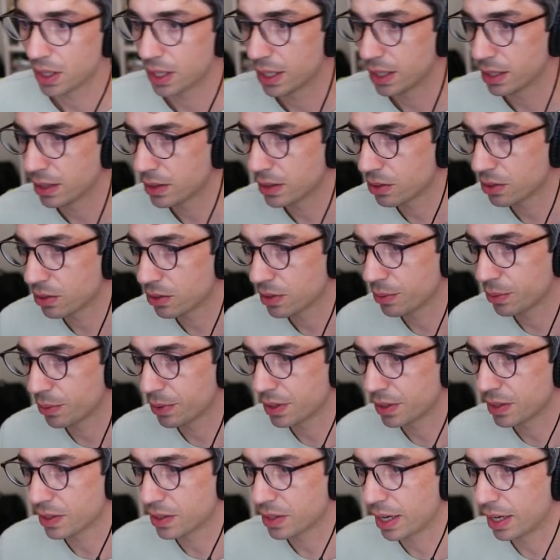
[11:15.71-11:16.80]
Okay, so I
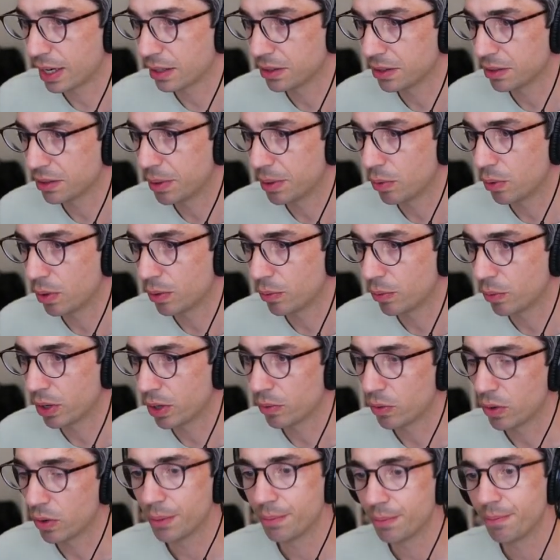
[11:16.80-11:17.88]
want the scale to be 1, 1,
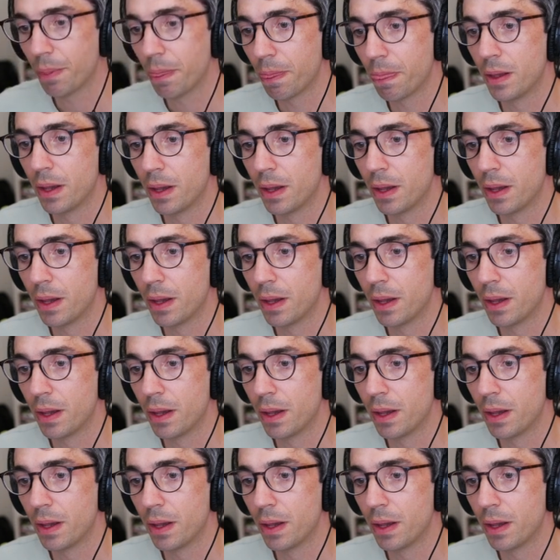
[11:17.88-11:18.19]
and 1.